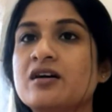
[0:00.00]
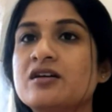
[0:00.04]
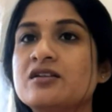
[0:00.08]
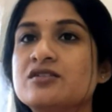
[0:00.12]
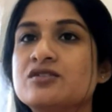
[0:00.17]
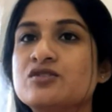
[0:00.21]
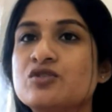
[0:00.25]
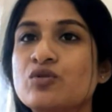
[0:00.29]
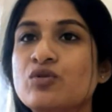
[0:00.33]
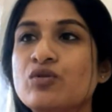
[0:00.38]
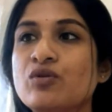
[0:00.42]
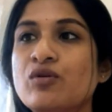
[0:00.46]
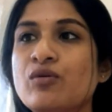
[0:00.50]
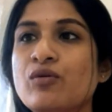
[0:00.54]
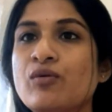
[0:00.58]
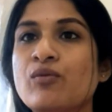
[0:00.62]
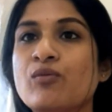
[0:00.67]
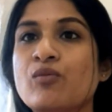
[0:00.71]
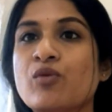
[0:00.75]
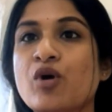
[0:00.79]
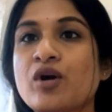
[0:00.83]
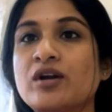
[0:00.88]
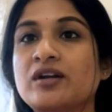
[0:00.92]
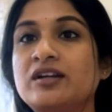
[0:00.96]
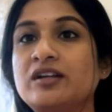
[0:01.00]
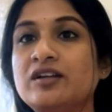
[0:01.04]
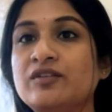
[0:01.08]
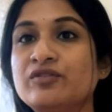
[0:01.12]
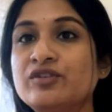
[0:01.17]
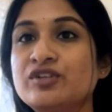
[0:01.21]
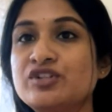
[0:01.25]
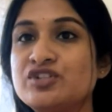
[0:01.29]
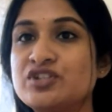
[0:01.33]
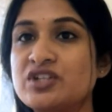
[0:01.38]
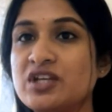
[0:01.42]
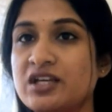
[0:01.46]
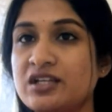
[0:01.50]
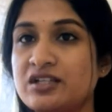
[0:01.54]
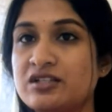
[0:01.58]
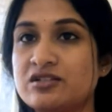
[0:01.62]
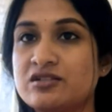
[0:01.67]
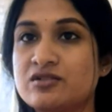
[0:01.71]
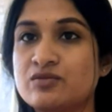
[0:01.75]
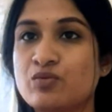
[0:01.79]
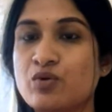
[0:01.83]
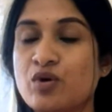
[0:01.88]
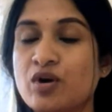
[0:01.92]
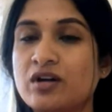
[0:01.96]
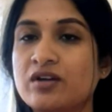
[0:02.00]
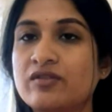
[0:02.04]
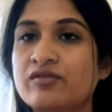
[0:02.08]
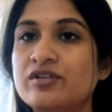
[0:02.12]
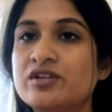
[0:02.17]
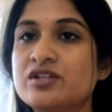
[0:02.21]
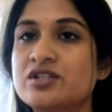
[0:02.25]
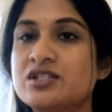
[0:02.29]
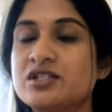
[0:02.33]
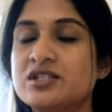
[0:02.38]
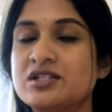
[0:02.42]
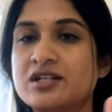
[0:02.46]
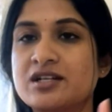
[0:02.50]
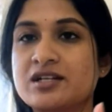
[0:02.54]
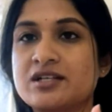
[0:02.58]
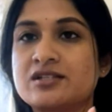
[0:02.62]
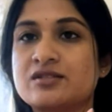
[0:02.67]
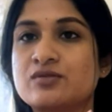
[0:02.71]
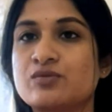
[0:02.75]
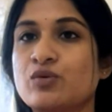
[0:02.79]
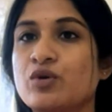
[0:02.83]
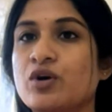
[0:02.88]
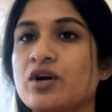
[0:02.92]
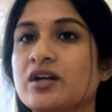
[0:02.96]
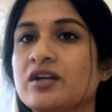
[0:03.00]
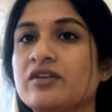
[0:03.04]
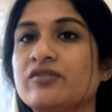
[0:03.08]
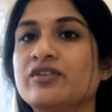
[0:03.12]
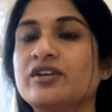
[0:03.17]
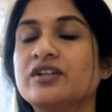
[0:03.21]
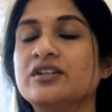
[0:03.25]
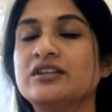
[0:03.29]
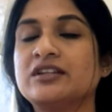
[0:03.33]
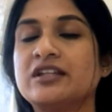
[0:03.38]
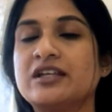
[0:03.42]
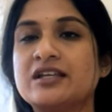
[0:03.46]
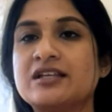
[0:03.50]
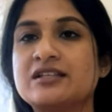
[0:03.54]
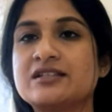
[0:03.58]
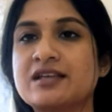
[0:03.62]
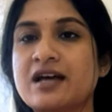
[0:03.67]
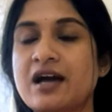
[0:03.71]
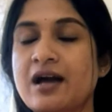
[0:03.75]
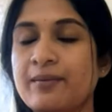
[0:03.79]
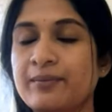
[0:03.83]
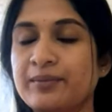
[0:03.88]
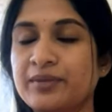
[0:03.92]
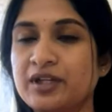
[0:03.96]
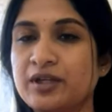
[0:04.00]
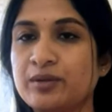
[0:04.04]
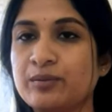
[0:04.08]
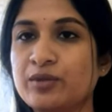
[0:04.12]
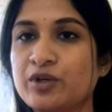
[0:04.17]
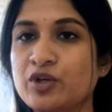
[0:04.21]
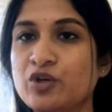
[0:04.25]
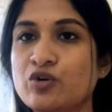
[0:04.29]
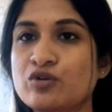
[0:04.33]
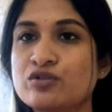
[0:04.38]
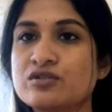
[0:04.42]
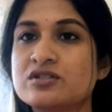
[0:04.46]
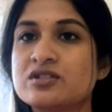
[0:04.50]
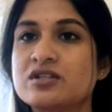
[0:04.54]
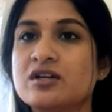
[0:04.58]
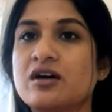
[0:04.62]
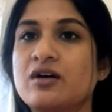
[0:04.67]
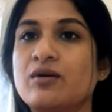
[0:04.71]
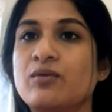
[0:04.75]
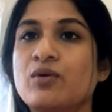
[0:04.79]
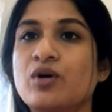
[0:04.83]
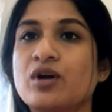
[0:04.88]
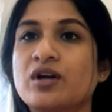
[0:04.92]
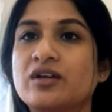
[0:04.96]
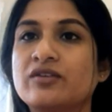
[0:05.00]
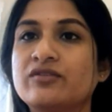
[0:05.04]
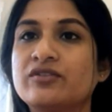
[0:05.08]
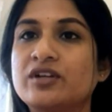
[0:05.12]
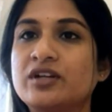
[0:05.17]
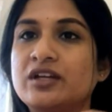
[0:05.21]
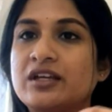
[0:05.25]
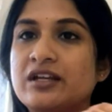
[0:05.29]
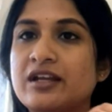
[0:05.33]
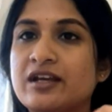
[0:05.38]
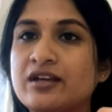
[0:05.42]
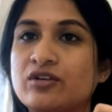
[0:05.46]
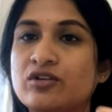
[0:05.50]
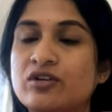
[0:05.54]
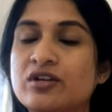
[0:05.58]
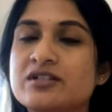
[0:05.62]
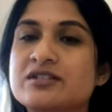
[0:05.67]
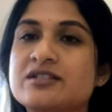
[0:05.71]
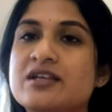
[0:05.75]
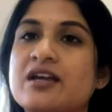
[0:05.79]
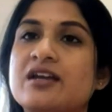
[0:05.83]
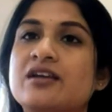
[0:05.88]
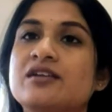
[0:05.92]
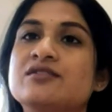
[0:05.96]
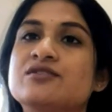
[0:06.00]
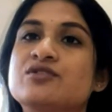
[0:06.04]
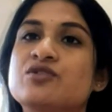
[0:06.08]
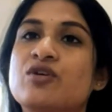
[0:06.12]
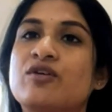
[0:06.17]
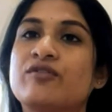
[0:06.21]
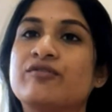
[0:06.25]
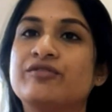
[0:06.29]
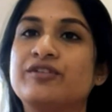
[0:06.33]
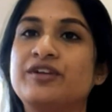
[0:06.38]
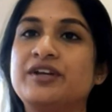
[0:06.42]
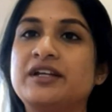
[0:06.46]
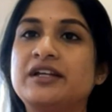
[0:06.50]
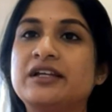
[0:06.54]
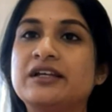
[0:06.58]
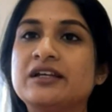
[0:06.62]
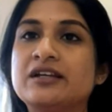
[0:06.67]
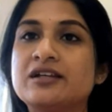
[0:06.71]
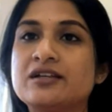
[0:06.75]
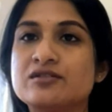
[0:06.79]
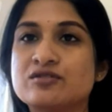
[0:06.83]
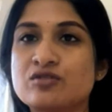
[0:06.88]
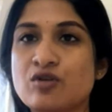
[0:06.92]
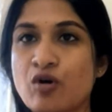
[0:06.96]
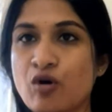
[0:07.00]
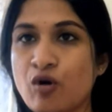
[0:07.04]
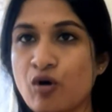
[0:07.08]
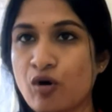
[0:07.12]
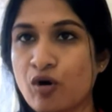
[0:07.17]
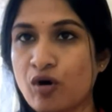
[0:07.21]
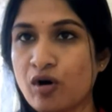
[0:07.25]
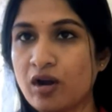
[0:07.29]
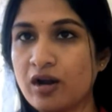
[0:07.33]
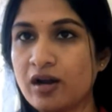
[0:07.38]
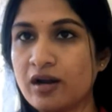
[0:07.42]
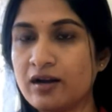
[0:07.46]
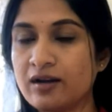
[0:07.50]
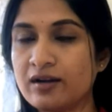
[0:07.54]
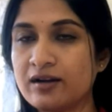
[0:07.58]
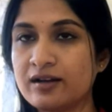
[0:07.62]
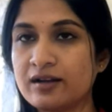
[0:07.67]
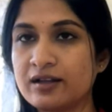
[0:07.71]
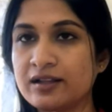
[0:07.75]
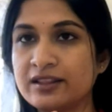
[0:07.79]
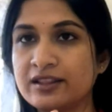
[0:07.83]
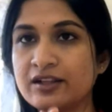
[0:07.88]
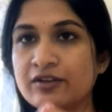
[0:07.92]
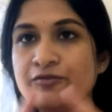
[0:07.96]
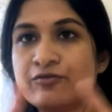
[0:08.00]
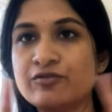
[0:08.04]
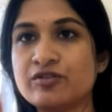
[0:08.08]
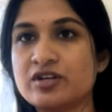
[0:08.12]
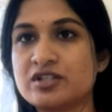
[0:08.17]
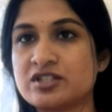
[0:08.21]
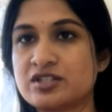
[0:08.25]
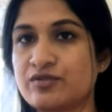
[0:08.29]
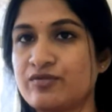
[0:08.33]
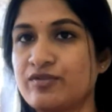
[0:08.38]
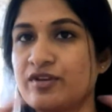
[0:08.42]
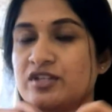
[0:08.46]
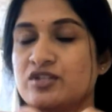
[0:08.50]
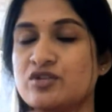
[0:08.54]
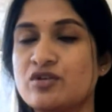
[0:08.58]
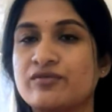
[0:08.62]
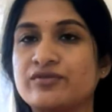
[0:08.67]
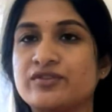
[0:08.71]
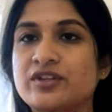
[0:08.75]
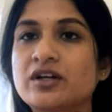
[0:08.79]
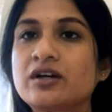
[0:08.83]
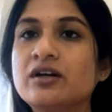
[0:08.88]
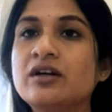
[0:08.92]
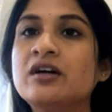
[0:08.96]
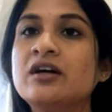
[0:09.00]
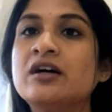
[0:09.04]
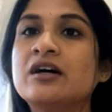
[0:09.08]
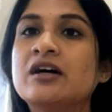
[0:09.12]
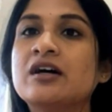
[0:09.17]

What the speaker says: So whatever changes, whatever stress, whatever things happening, because whatever irregular cycles you're feeling is all in the first phase of the